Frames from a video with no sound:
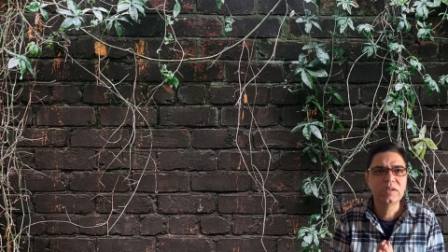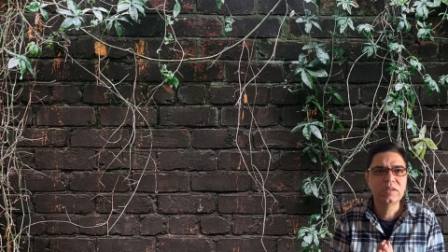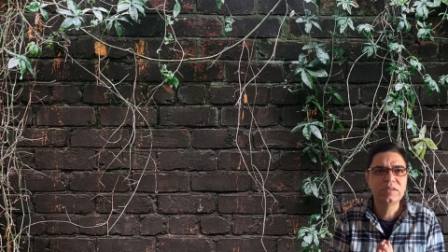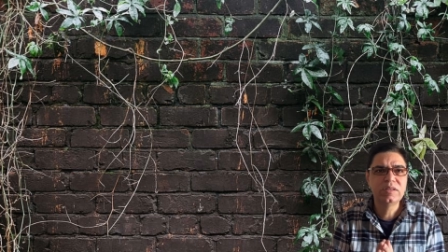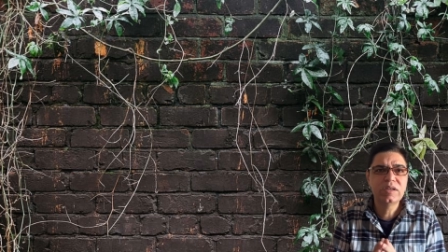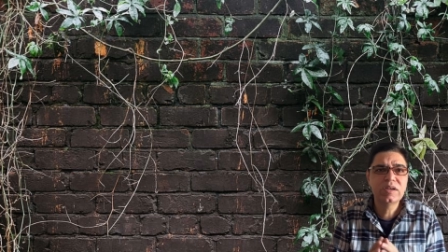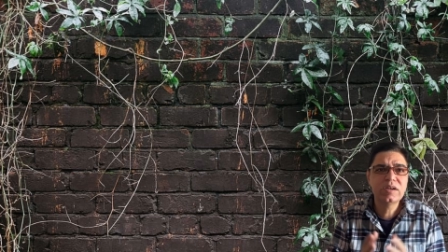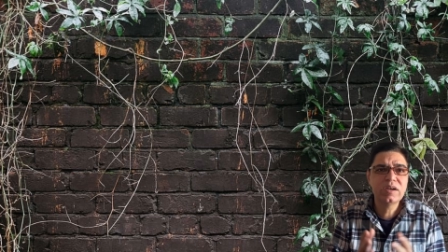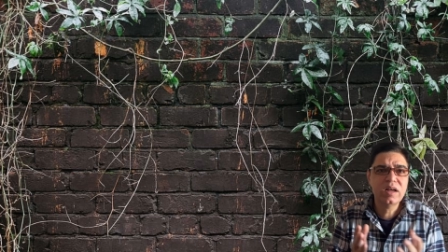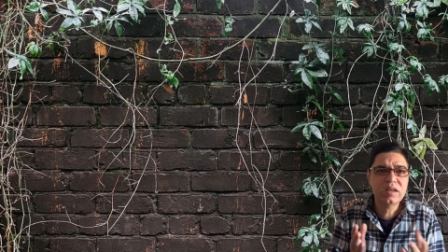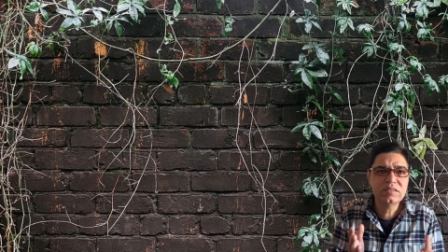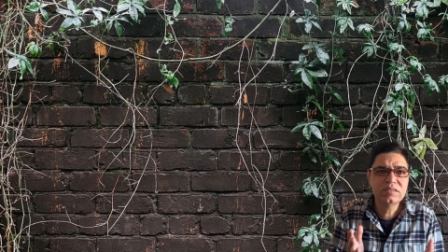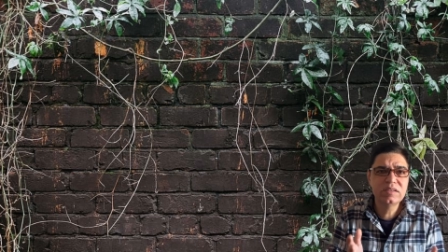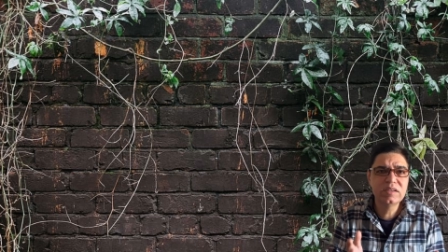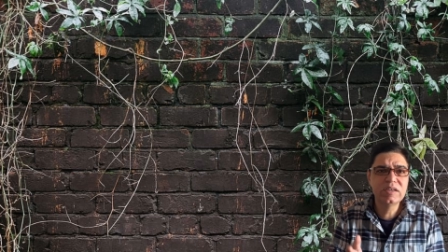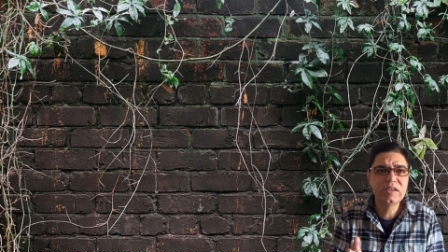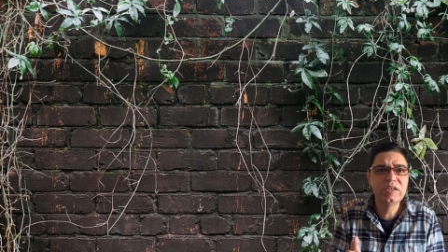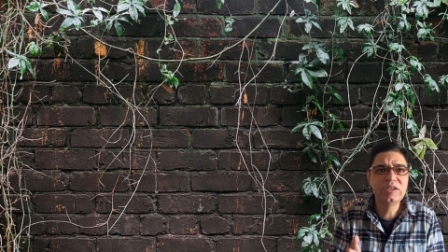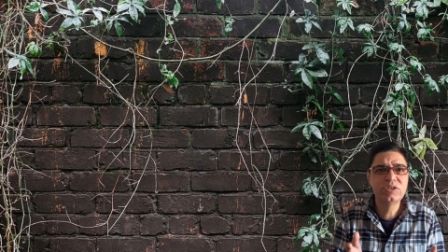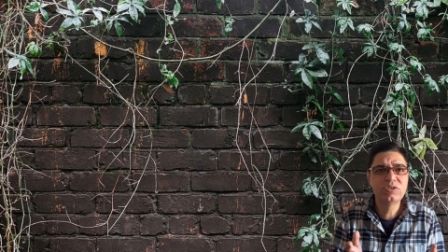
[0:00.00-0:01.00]
the
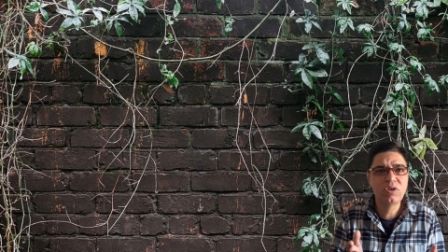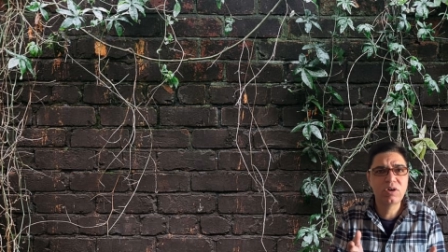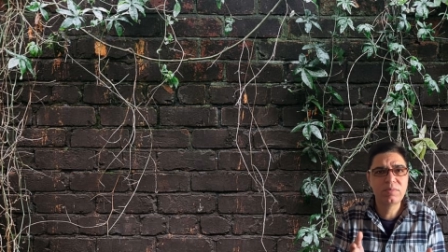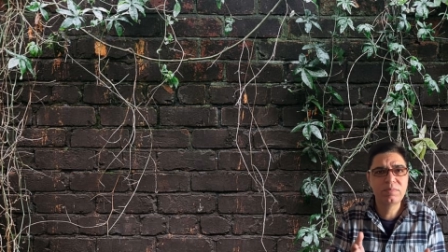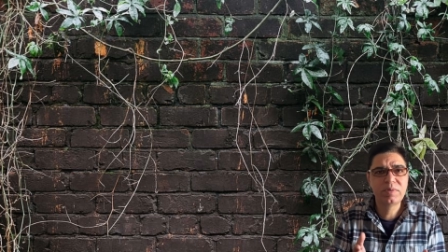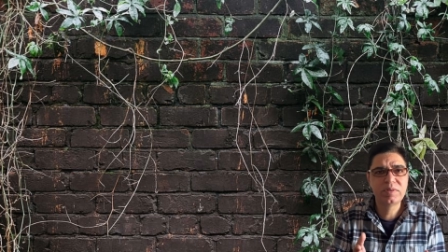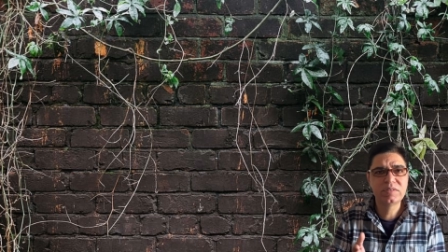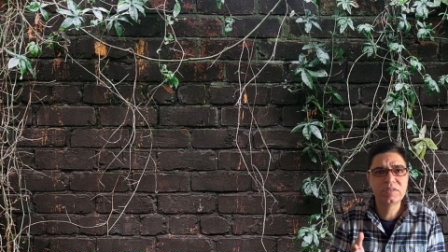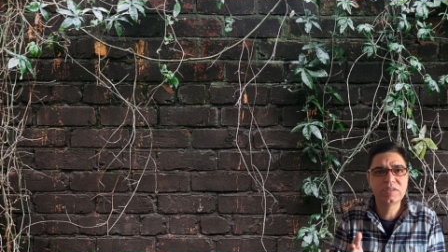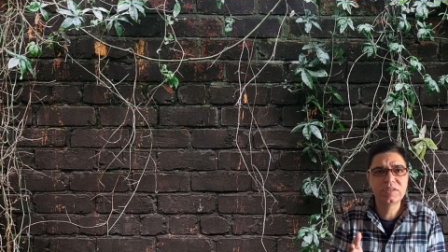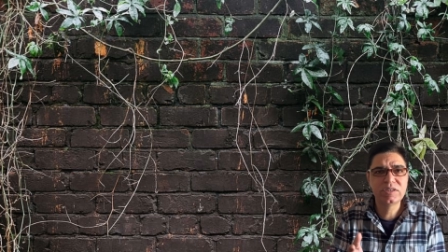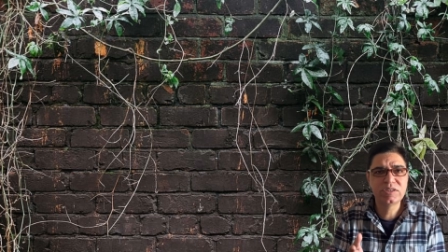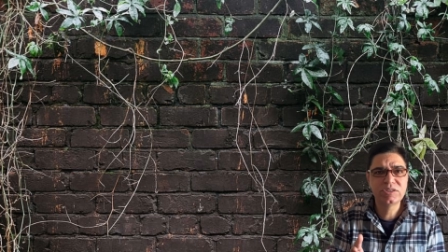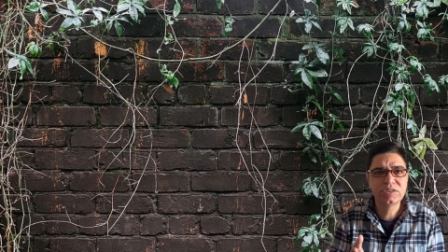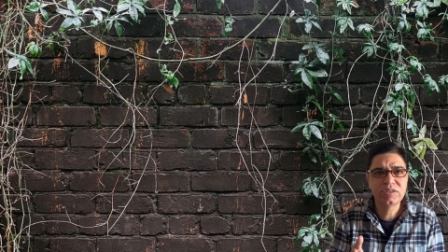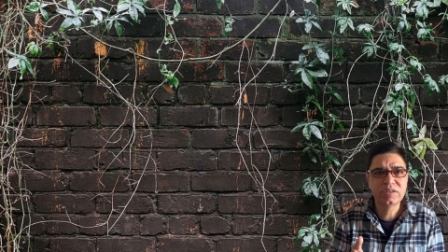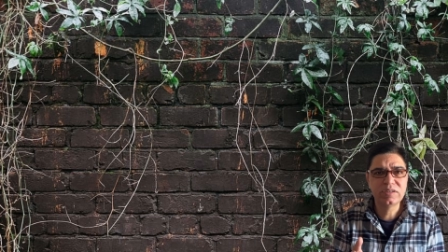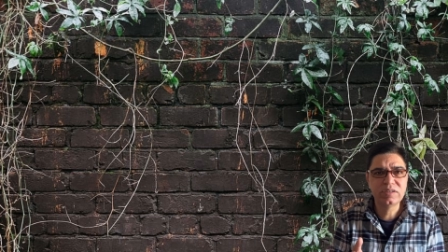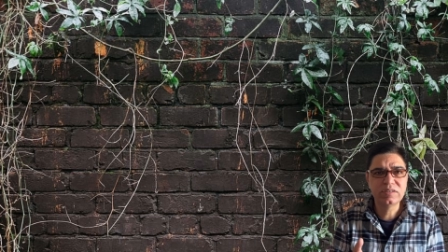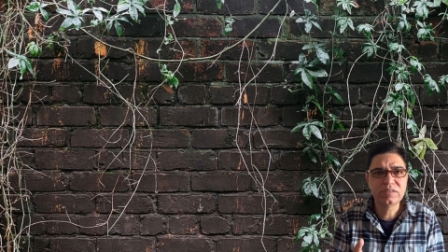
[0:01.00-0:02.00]
classically taught
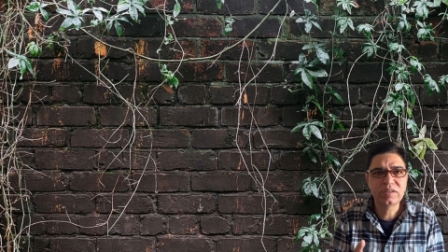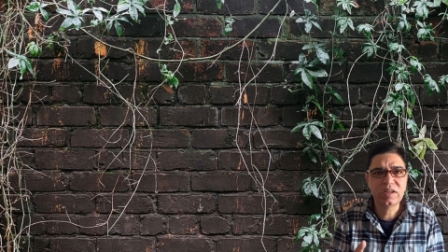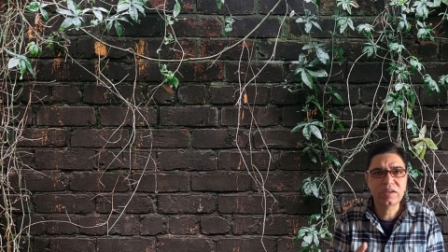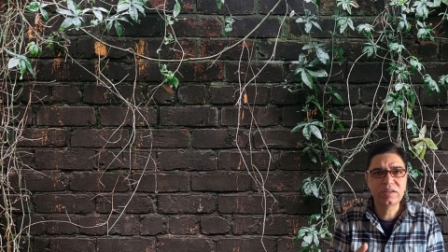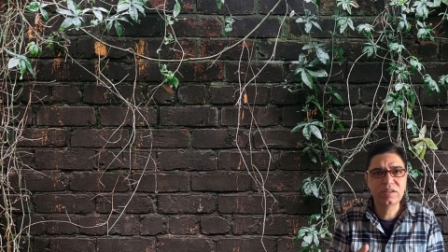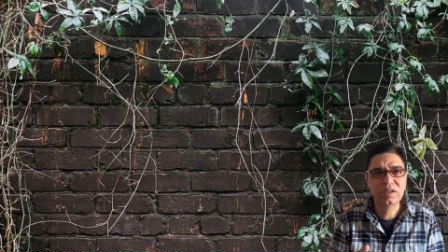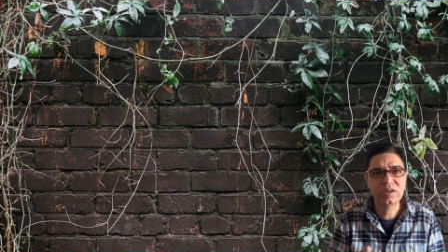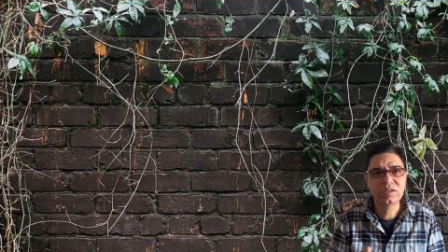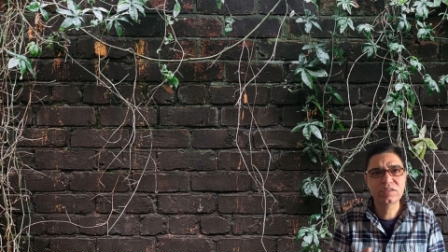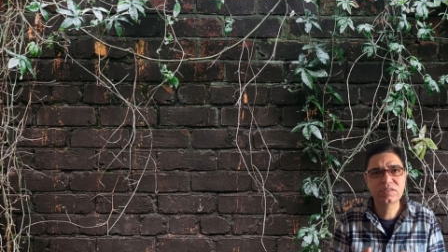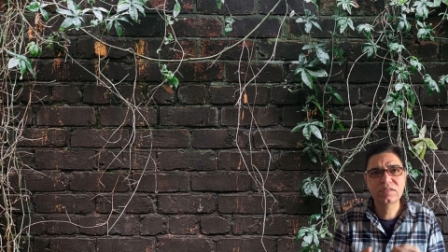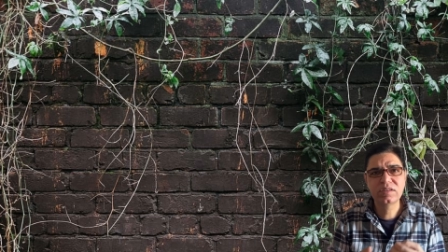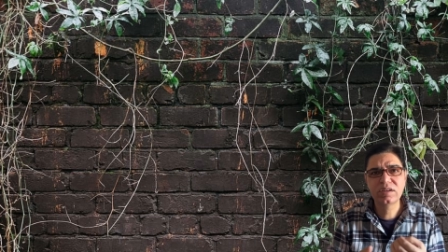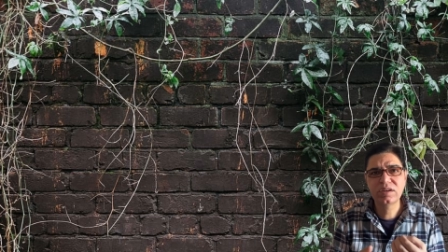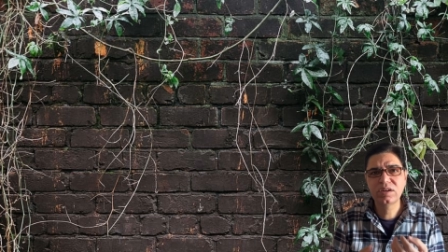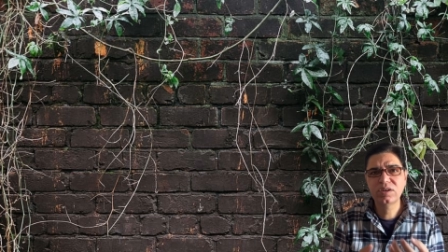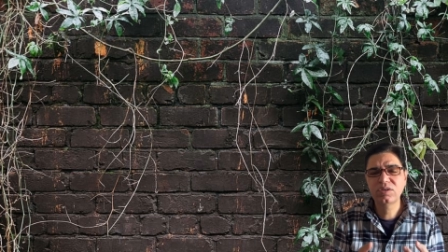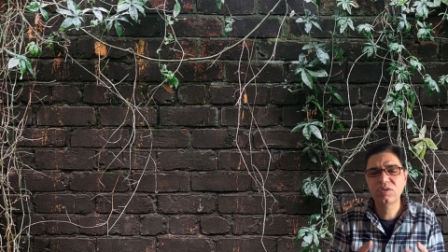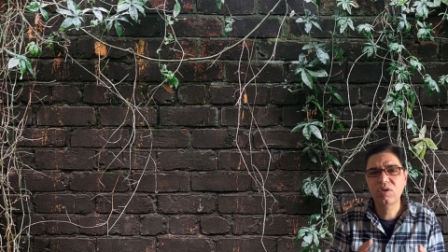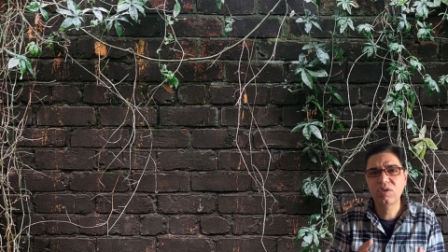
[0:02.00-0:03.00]
presentation is that there is
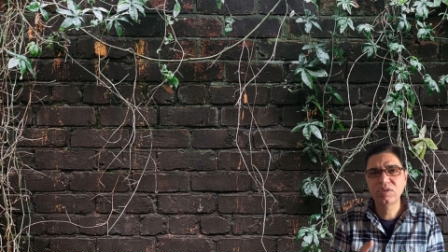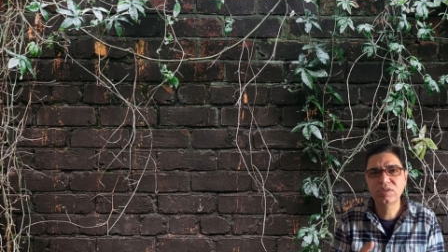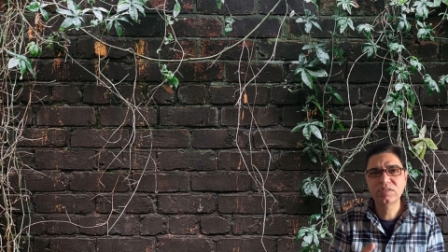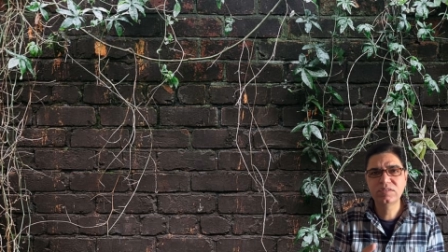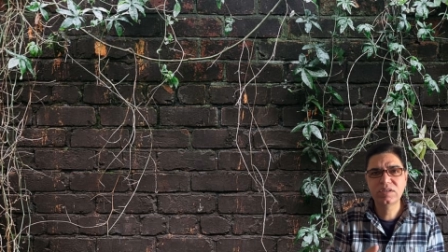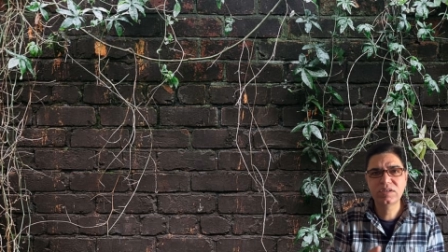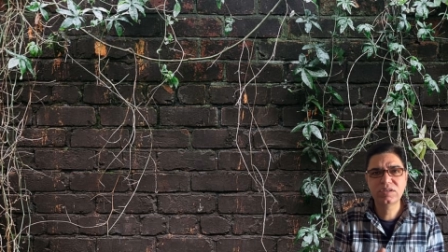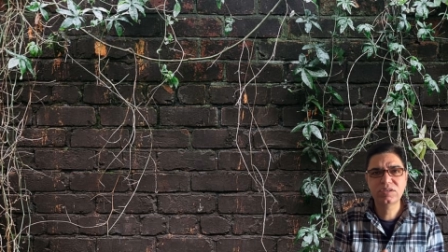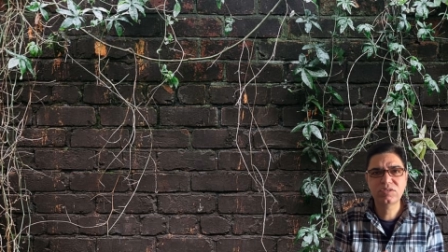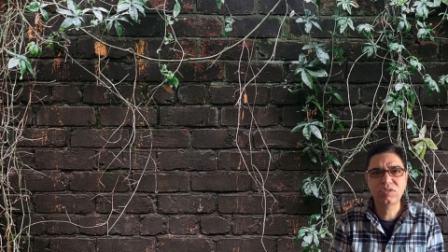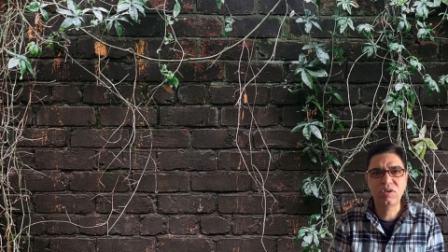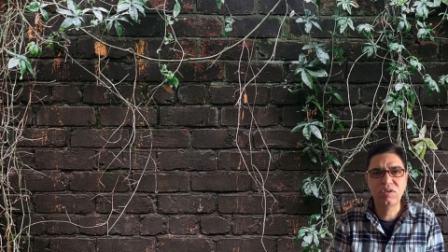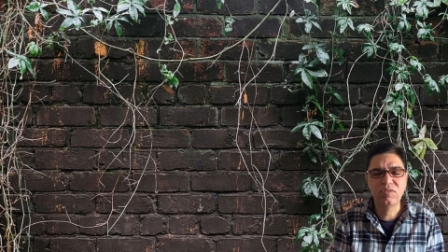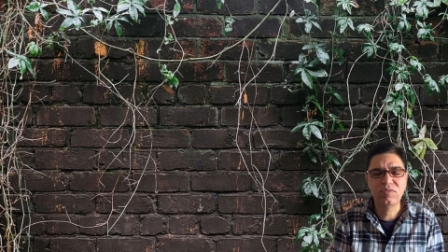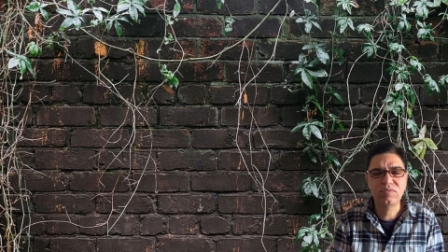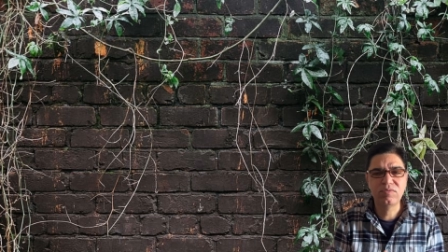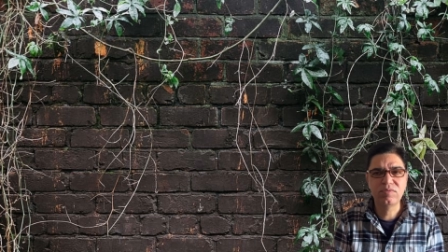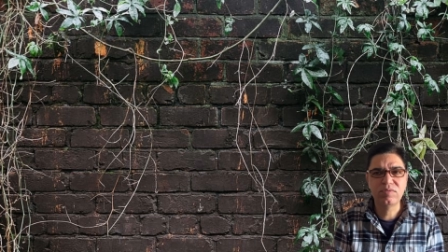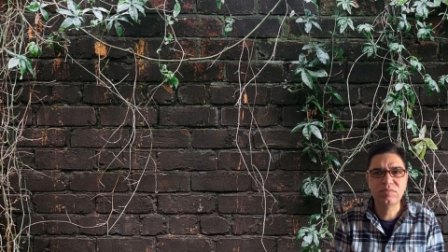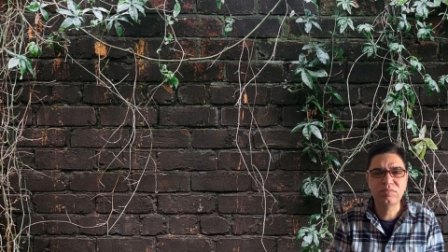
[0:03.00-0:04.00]
sudden onset
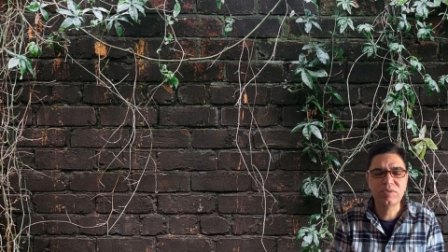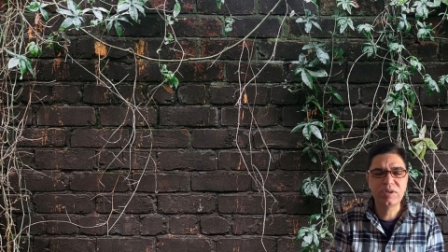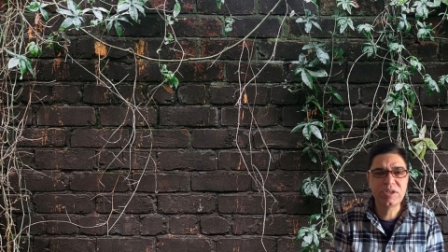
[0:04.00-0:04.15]
of